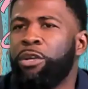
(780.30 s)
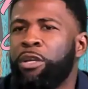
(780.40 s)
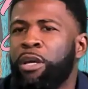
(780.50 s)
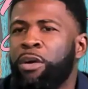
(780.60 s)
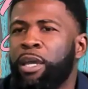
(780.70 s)

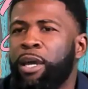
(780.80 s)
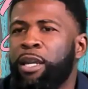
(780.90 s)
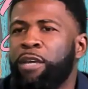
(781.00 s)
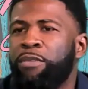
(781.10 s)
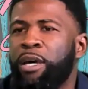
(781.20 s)
know, I
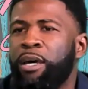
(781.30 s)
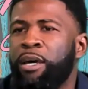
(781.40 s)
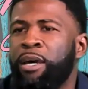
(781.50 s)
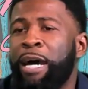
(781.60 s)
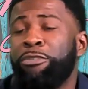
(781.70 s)
kind of
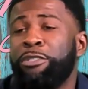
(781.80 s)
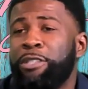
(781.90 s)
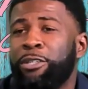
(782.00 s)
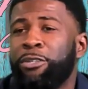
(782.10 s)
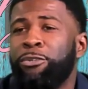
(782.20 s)
I was
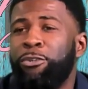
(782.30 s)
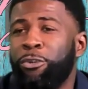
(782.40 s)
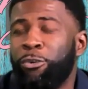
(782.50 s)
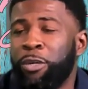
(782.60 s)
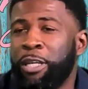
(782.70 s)
still
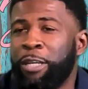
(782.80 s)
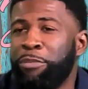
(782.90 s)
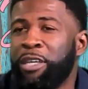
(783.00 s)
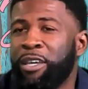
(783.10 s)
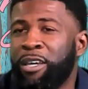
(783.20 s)
doing it
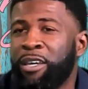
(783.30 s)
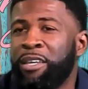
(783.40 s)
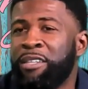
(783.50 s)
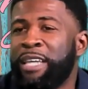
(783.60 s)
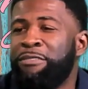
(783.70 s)

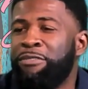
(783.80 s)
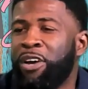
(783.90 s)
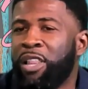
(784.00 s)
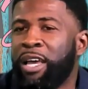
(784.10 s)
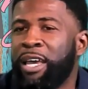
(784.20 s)
because I
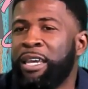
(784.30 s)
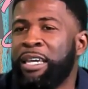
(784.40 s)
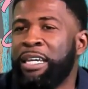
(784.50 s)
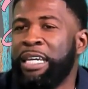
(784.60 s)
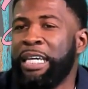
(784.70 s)
felt
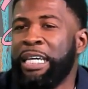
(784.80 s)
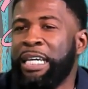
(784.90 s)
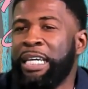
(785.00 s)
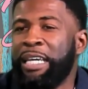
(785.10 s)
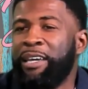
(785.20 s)
like
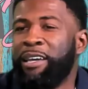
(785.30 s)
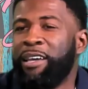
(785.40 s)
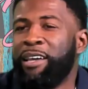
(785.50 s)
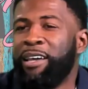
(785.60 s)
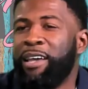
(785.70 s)

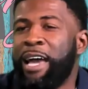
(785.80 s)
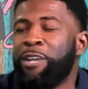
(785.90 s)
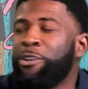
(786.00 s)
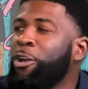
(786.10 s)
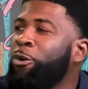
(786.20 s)
I
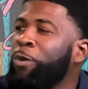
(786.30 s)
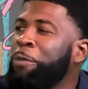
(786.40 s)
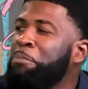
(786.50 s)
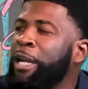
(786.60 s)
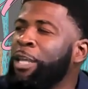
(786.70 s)
didn't know
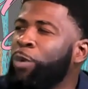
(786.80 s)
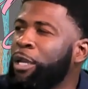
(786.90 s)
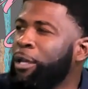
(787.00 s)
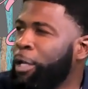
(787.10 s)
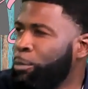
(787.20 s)
when money would
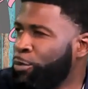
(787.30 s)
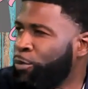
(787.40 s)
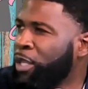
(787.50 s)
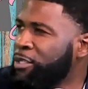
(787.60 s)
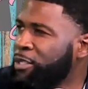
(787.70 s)
come with
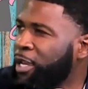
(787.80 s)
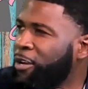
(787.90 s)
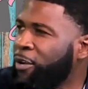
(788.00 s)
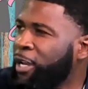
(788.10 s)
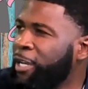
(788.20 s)
real estate,
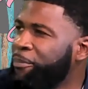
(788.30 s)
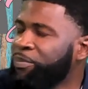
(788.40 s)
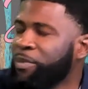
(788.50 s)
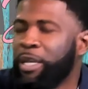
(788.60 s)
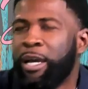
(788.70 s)
right?
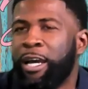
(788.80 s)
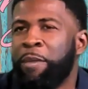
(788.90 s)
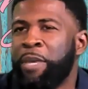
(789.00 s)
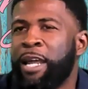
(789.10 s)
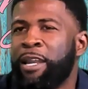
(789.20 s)

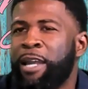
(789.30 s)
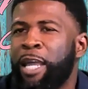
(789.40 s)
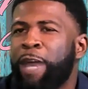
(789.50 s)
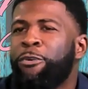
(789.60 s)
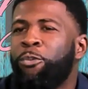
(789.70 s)
And I
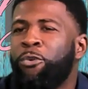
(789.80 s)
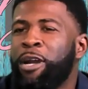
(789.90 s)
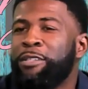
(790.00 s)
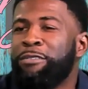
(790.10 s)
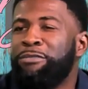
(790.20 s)
never
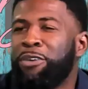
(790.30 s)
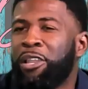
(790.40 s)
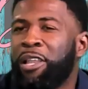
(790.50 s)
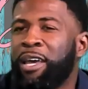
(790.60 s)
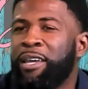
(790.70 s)
wanted to feel
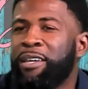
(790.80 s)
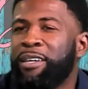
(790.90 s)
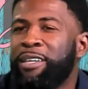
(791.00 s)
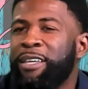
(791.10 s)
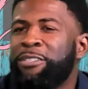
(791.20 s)
like
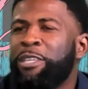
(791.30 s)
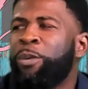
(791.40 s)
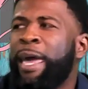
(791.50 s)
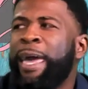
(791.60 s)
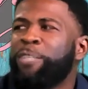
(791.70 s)
if
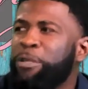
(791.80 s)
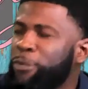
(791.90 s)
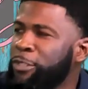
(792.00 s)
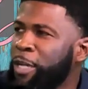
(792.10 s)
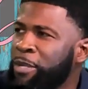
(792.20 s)
someone asked me
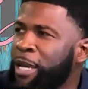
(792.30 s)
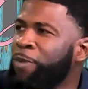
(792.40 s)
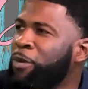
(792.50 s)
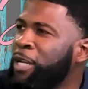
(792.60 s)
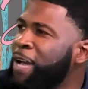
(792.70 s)
for something, I
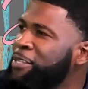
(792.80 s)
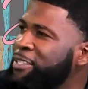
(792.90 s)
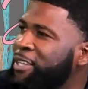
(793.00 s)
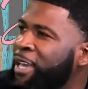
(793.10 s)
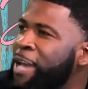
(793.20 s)
didn't want to have to
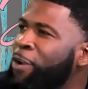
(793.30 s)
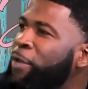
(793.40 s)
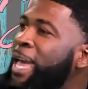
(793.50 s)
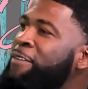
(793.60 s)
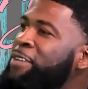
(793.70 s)
say I don't have it,